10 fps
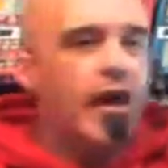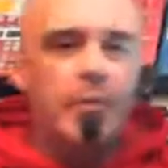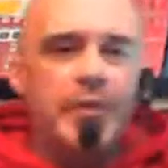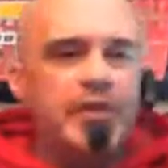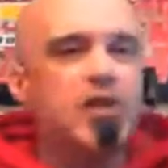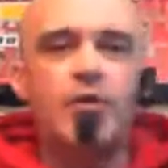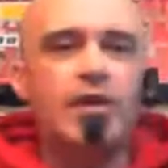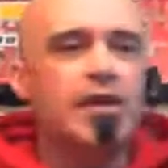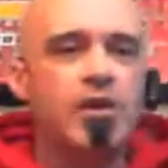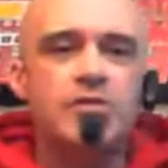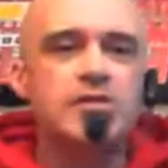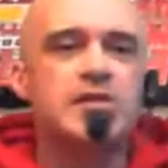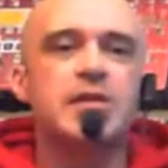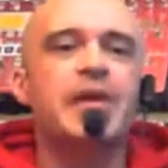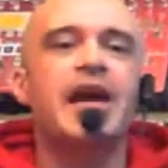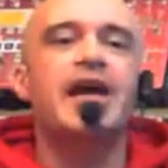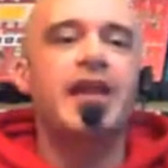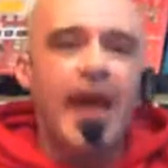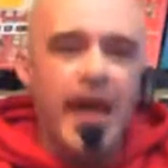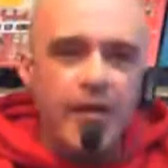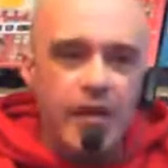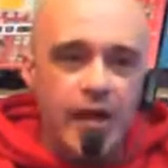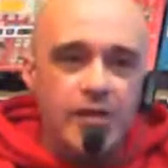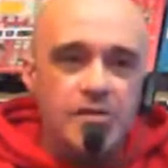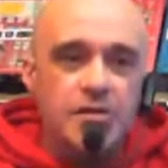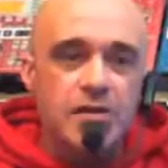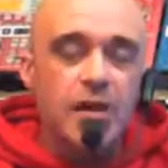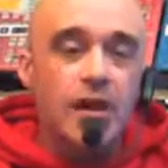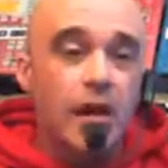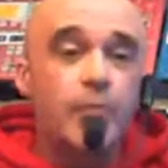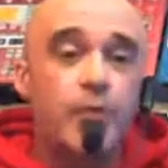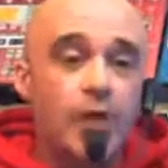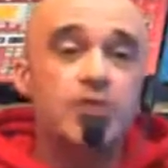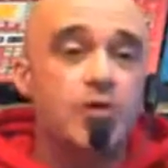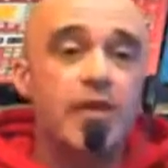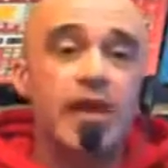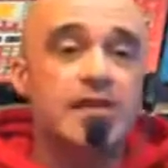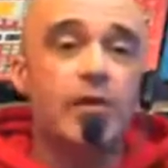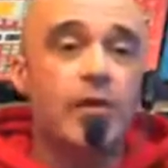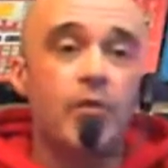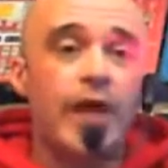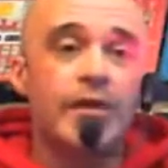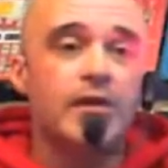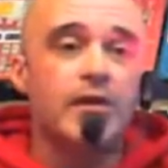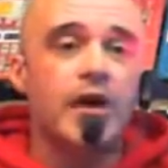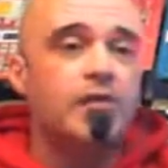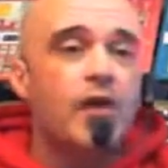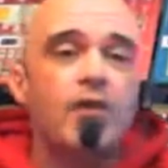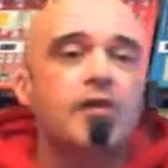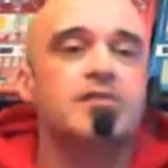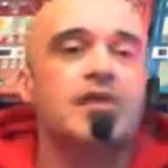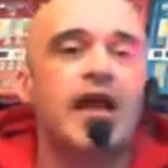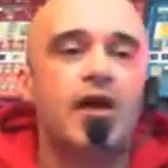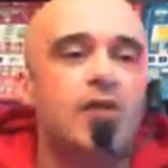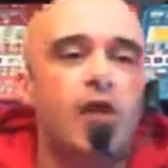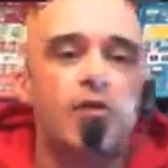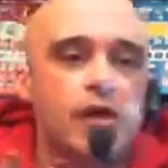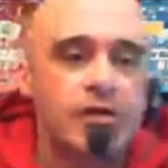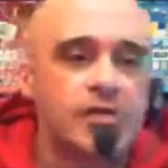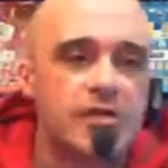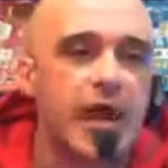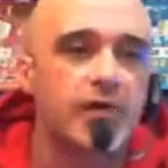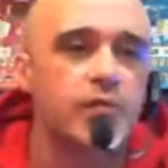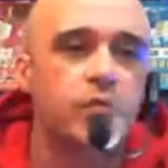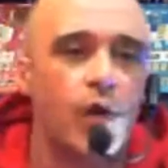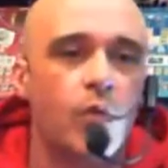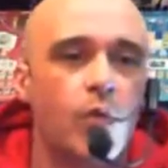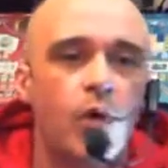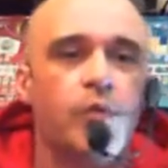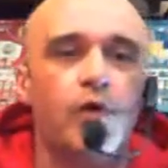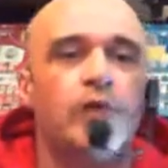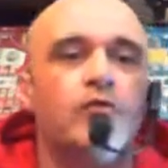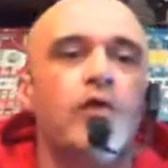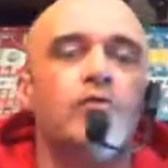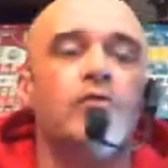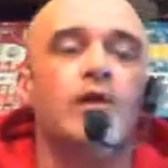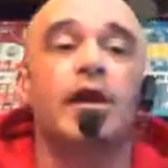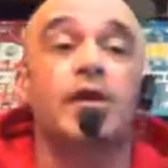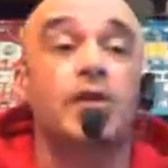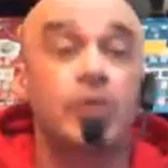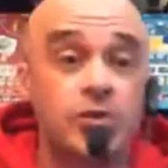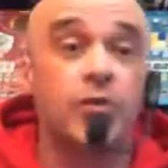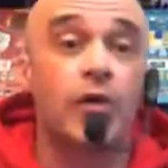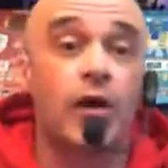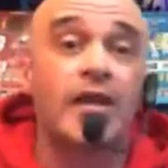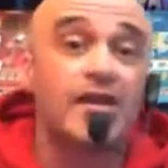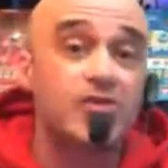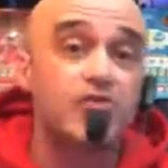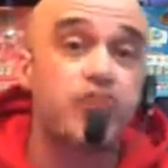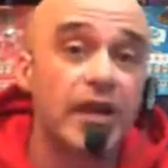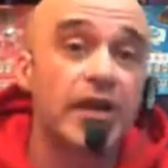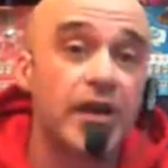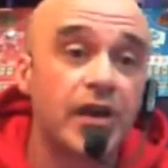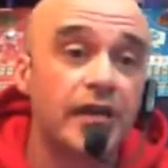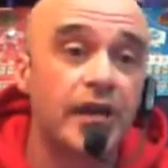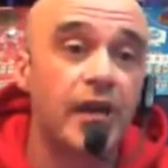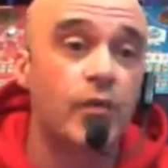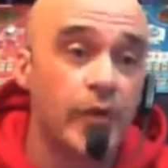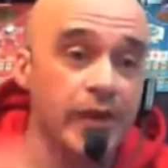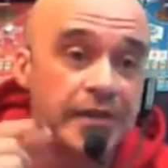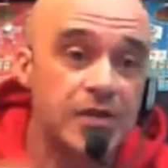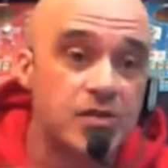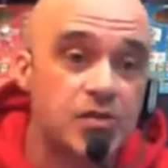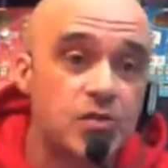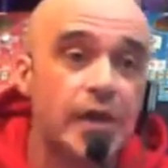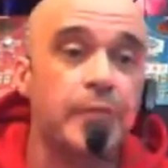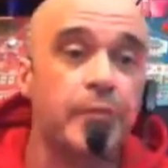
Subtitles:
It would be totally useless. It'd be hilarious. And I'm pretty sure that's how it went. I don't understand. I don't understand at what point Roland were like, do you know what? That's a really good idea. We'll put a digital